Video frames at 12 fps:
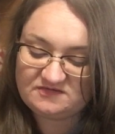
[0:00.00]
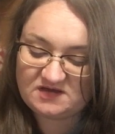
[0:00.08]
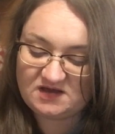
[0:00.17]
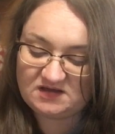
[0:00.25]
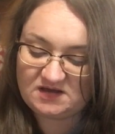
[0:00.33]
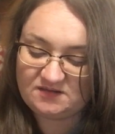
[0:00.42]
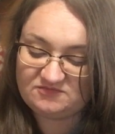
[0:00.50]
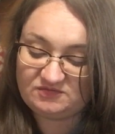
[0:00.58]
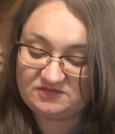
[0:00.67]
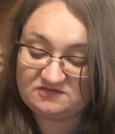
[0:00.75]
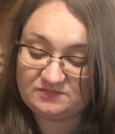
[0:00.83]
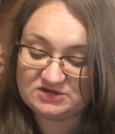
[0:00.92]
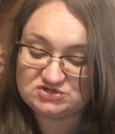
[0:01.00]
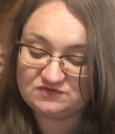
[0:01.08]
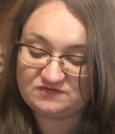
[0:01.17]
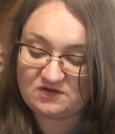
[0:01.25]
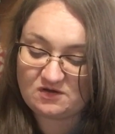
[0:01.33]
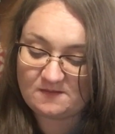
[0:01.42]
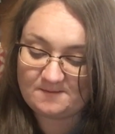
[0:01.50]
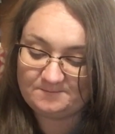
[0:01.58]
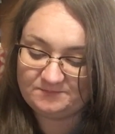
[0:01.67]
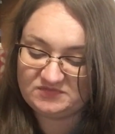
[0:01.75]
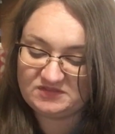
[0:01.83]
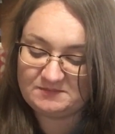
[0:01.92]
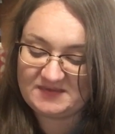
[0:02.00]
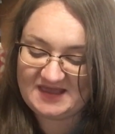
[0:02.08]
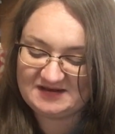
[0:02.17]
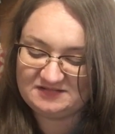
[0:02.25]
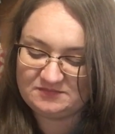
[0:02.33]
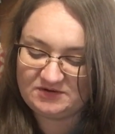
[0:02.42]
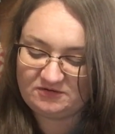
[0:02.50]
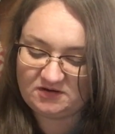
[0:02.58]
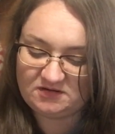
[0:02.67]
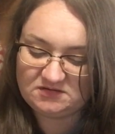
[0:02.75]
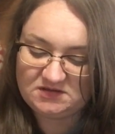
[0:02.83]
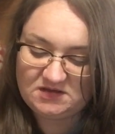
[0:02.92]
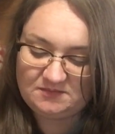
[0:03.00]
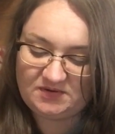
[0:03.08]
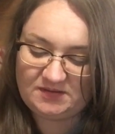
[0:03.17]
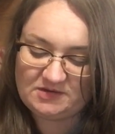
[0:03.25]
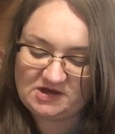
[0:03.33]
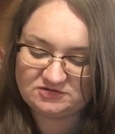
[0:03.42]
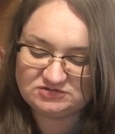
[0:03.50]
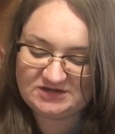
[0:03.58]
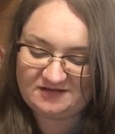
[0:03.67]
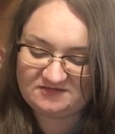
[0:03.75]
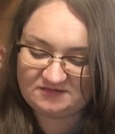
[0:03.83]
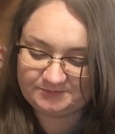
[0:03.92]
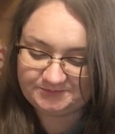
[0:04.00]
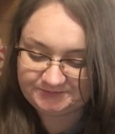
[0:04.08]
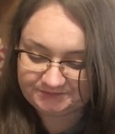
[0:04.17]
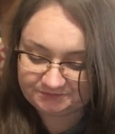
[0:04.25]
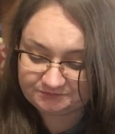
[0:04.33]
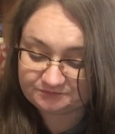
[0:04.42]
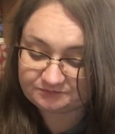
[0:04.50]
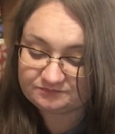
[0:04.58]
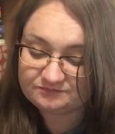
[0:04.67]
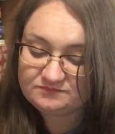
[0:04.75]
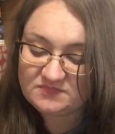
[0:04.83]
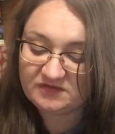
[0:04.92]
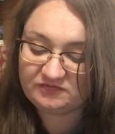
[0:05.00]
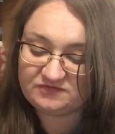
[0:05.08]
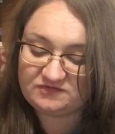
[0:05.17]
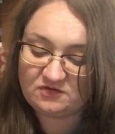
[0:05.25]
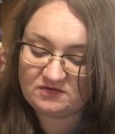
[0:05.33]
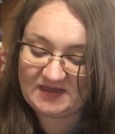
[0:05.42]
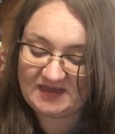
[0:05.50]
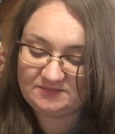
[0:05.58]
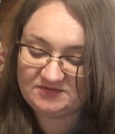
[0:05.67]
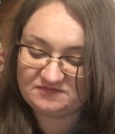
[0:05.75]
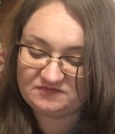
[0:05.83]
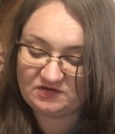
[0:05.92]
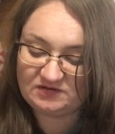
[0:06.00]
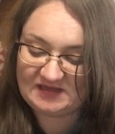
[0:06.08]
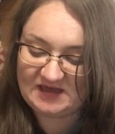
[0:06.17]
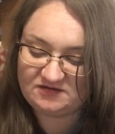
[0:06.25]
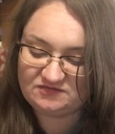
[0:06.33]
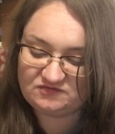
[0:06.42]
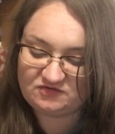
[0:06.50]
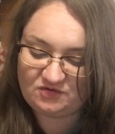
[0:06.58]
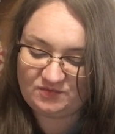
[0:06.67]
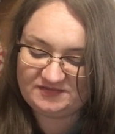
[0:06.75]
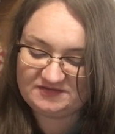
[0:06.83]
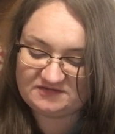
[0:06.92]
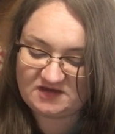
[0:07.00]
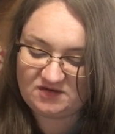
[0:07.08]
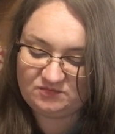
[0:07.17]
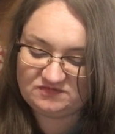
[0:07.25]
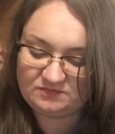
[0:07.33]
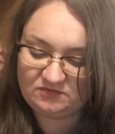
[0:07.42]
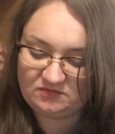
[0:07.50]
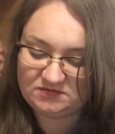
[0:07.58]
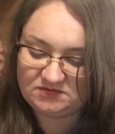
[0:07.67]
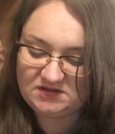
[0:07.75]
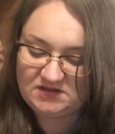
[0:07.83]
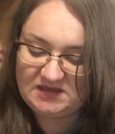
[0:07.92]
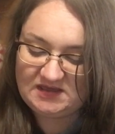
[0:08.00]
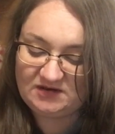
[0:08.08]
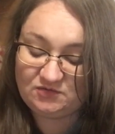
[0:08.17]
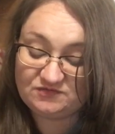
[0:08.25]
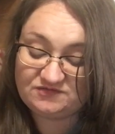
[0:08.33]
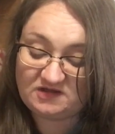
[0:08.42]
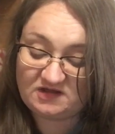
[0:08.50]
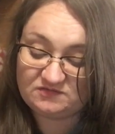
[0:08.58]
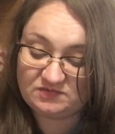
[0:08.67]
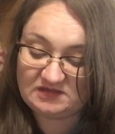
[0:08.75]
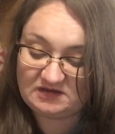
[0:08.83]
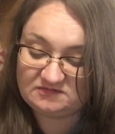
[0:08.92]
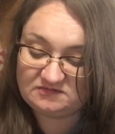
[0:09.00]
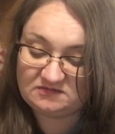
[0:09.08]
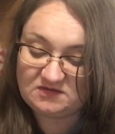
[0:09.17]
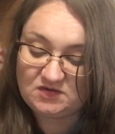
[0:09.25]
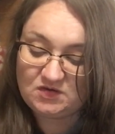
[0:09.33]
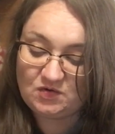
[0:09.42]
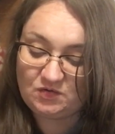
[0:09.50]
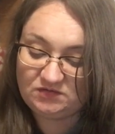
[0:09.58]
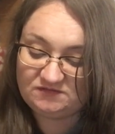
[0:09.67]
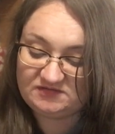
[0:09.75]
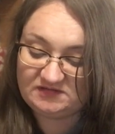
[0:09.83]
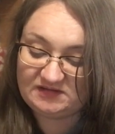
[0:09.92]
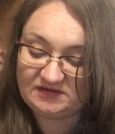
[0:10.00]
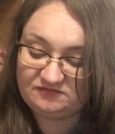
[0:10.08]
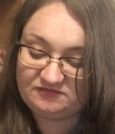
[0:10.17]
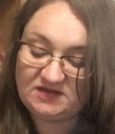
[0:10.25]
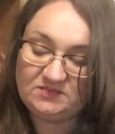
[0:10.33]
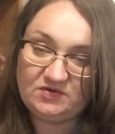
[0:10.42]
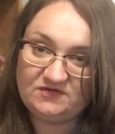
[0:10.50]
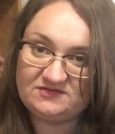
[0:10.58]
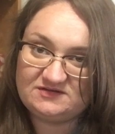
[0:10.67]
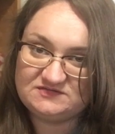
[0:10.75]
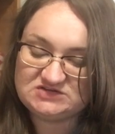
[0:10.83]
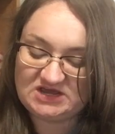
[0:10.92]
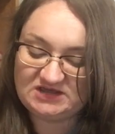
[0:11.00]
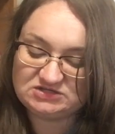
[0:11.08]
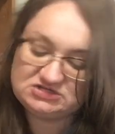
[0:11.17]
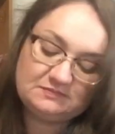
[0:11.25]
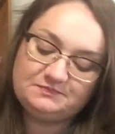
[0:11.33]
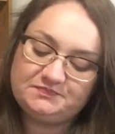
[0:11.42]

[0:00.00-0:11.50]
card comes with a special song, The Man in the Mirror by Michael Jackson. The song came in so loud and strong when this card was born. It all starts with us, all of the love and positive change.